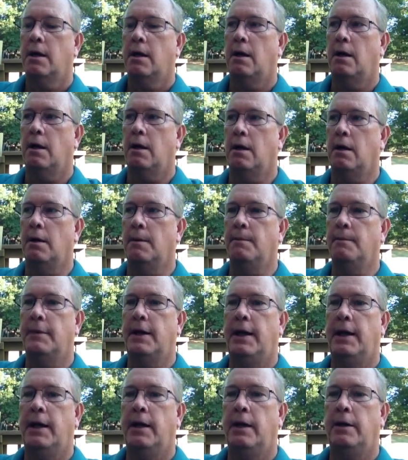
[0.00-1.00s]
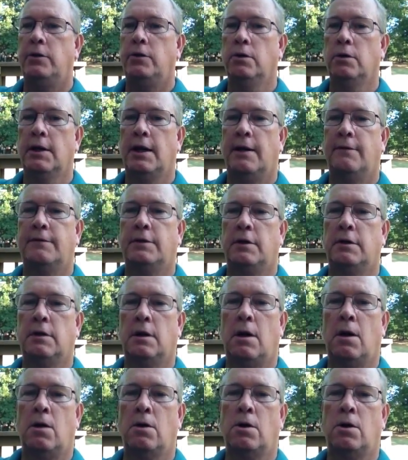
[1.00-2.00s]
And you'll have to
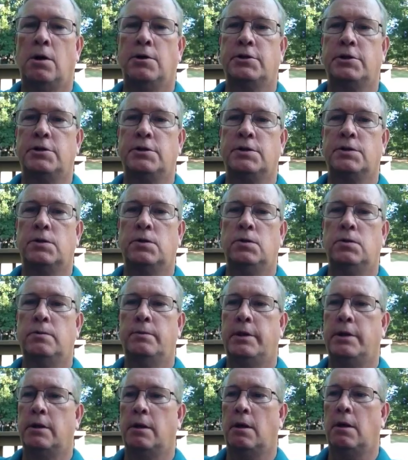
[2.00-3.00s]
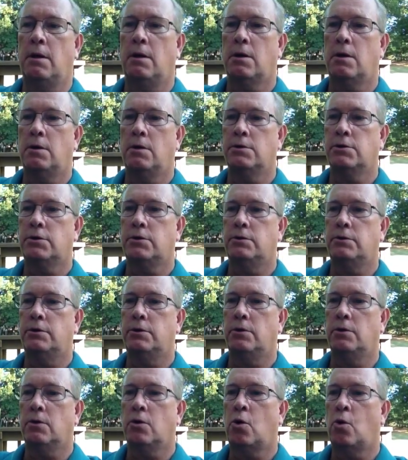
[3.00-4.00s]
log on to Zoom and log on to
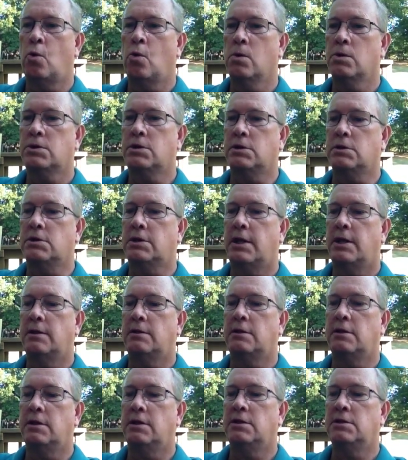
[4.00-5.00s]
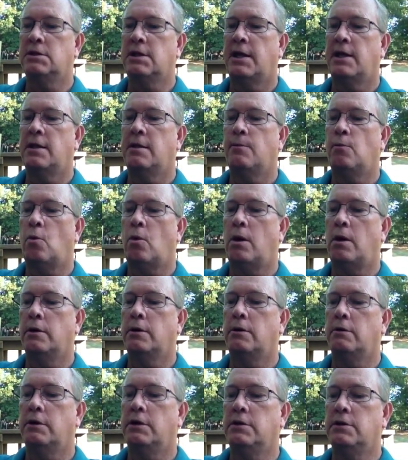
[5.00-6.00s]
your course and take the exam while
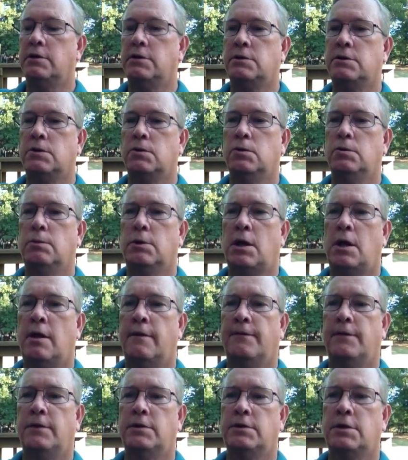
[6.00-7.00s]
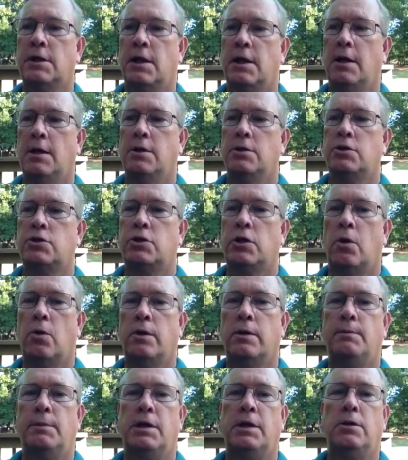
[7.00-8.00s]
you're in the Zoom conference,
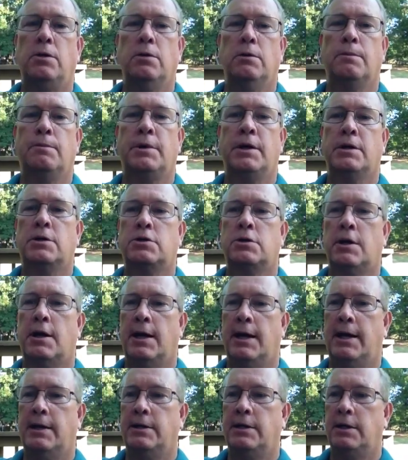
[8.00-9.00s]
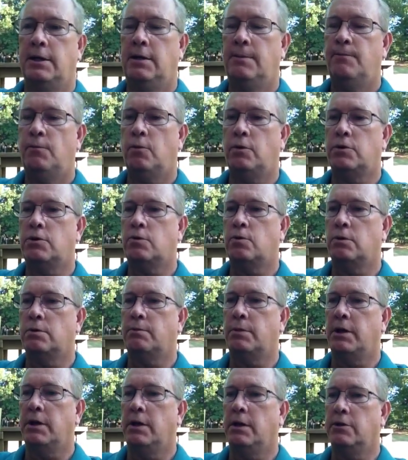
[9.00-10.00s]
showing me your picture ID, which would
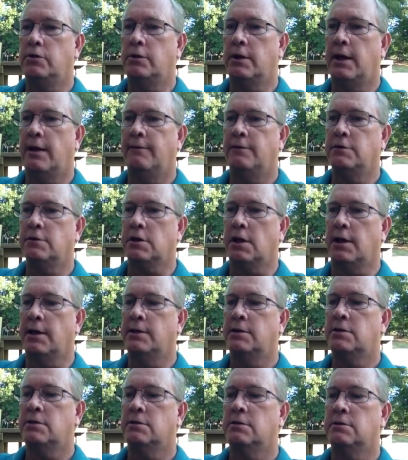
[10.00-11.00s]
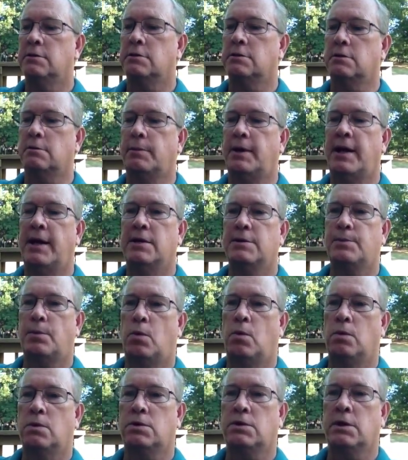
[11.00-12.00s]
be a driver's license, a
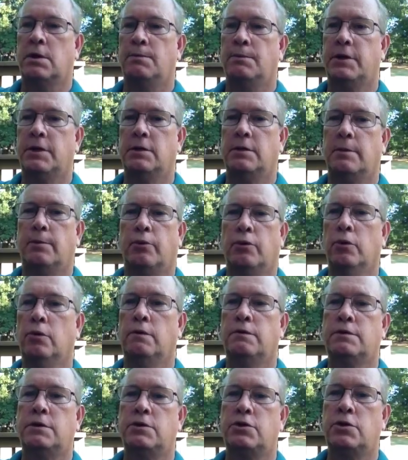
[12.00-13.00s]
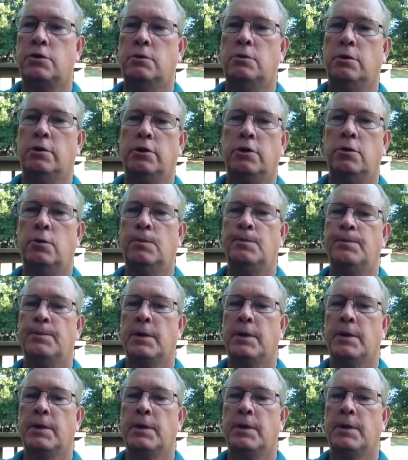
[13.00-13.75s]
passport, something that proves that you are you.